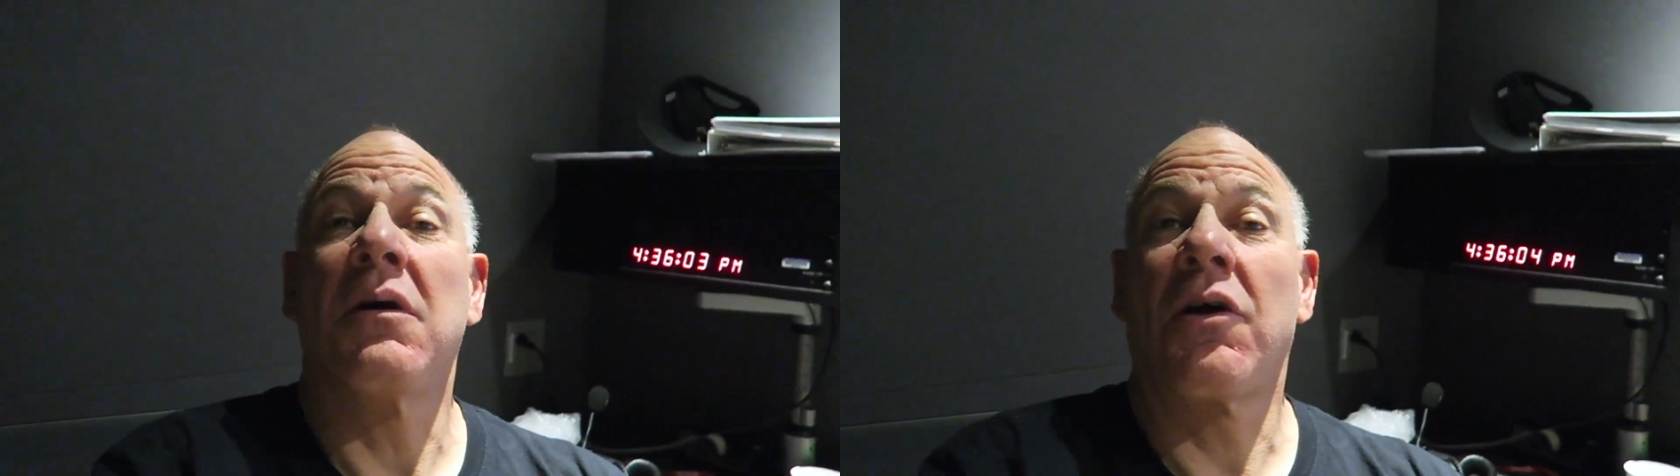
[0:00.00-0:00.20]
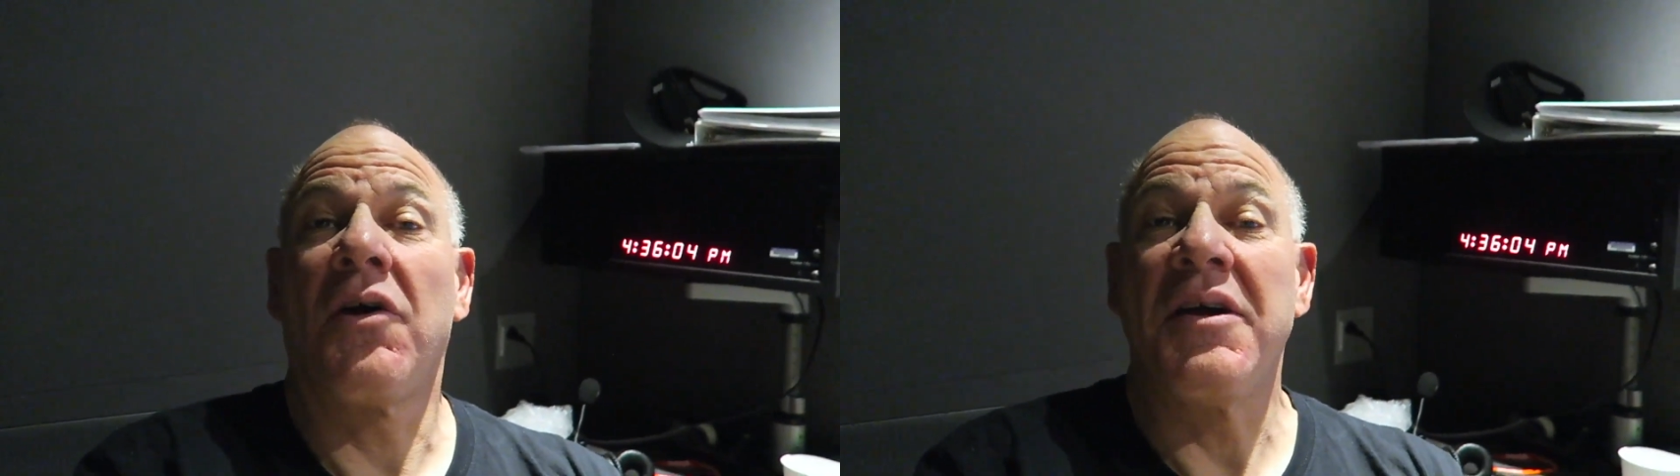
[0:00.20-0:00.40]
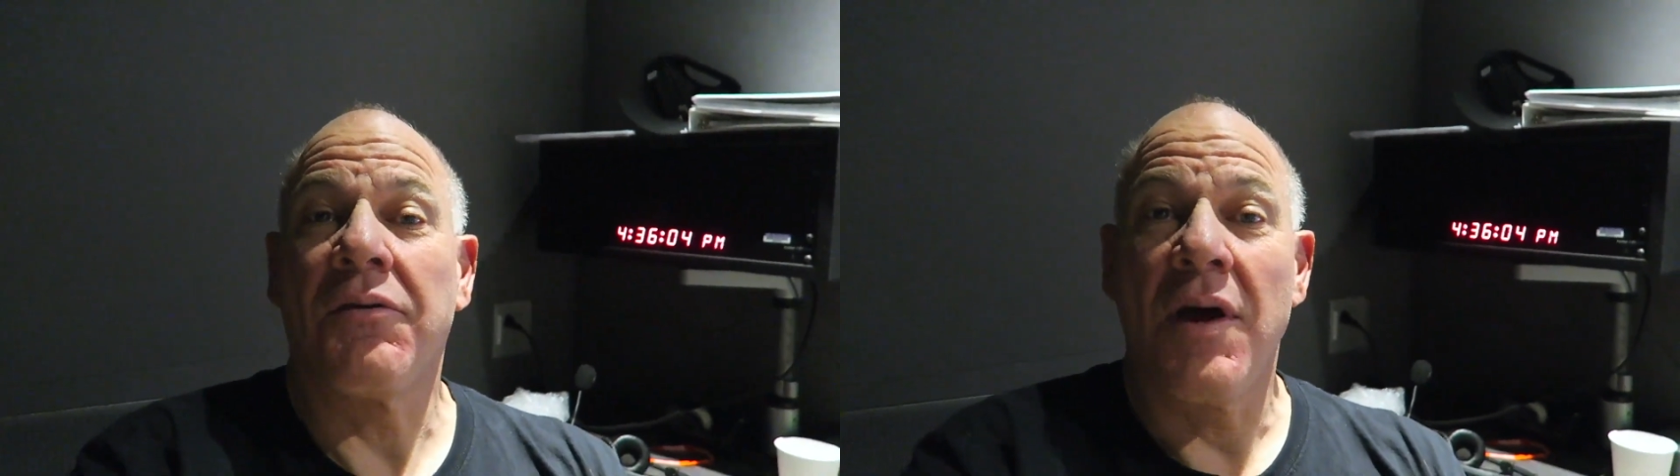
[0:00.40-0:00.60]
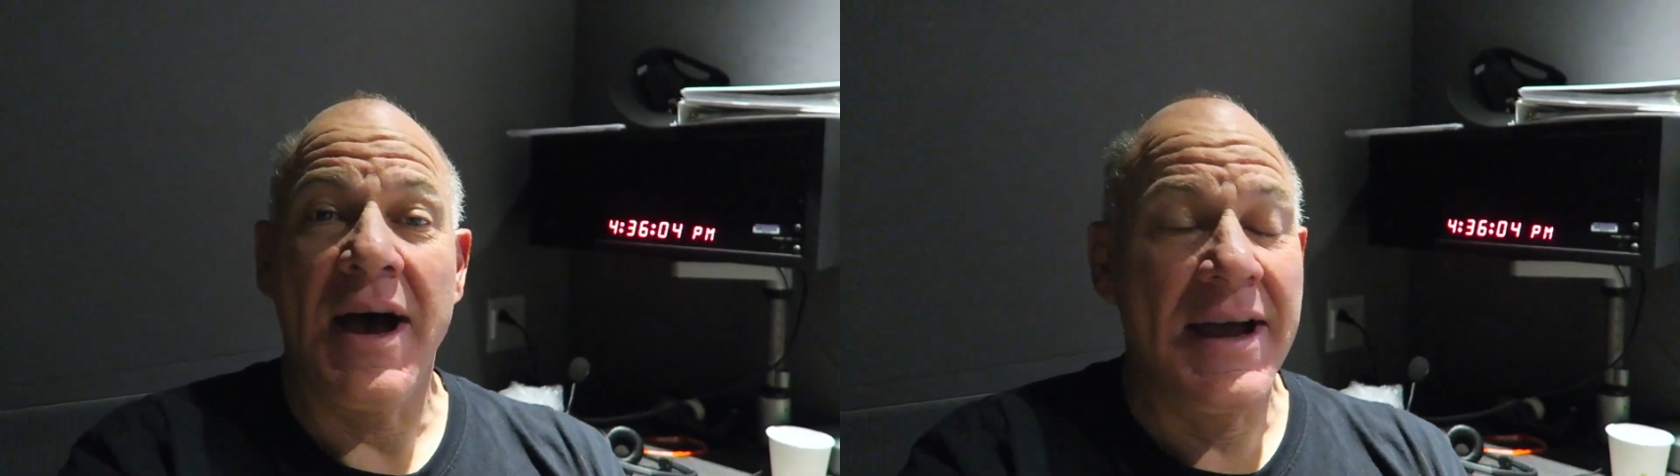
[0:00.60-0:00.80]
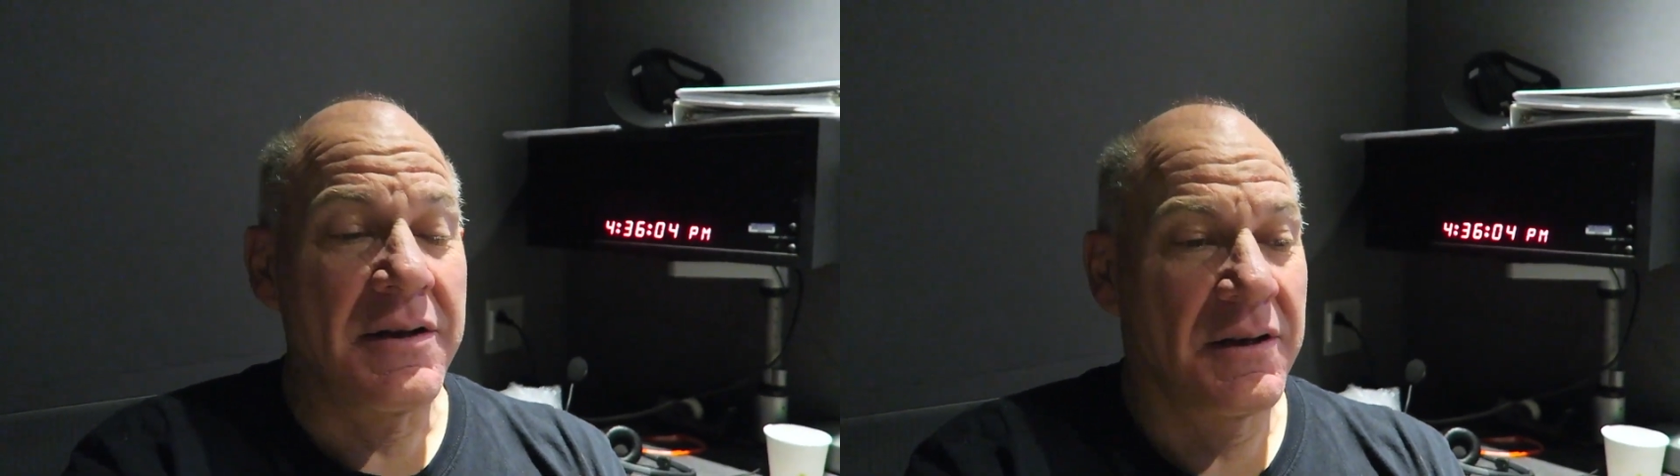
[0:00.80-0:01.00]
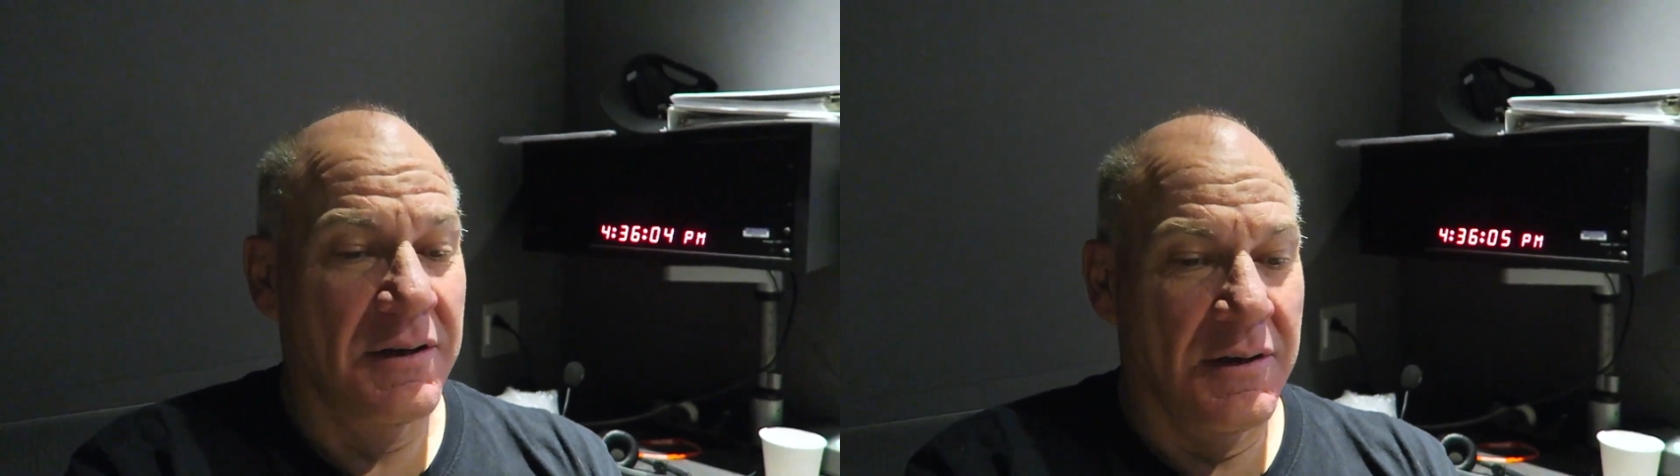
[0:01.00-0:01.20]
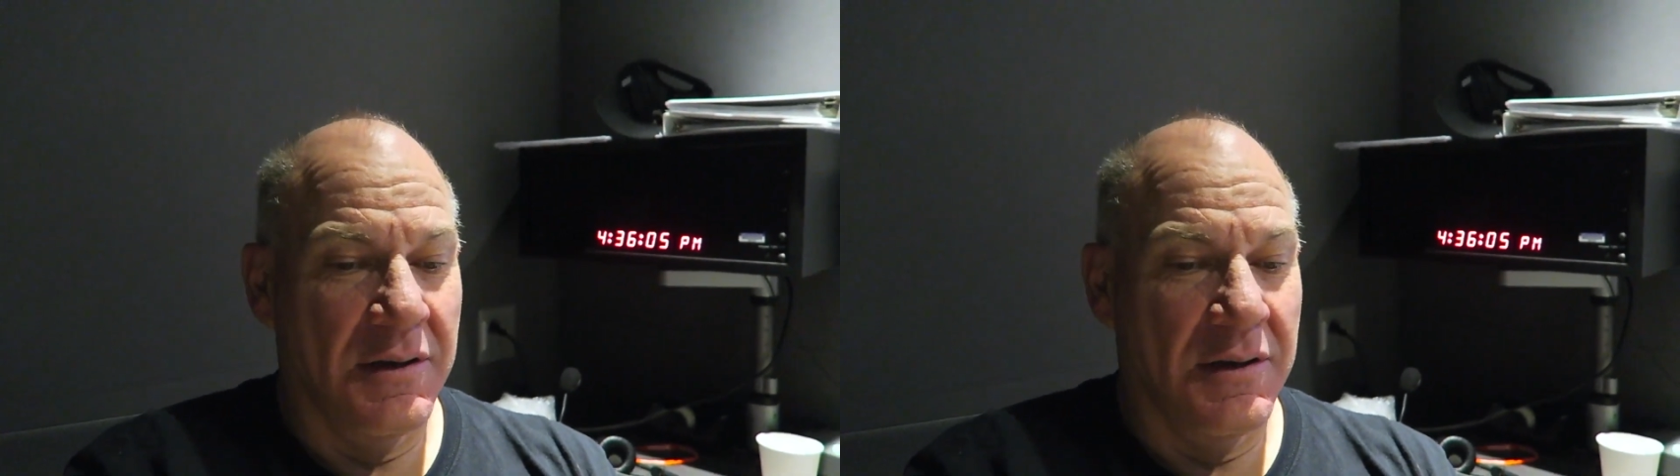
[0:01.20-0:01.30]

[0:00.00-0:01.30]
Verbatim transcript: a great ride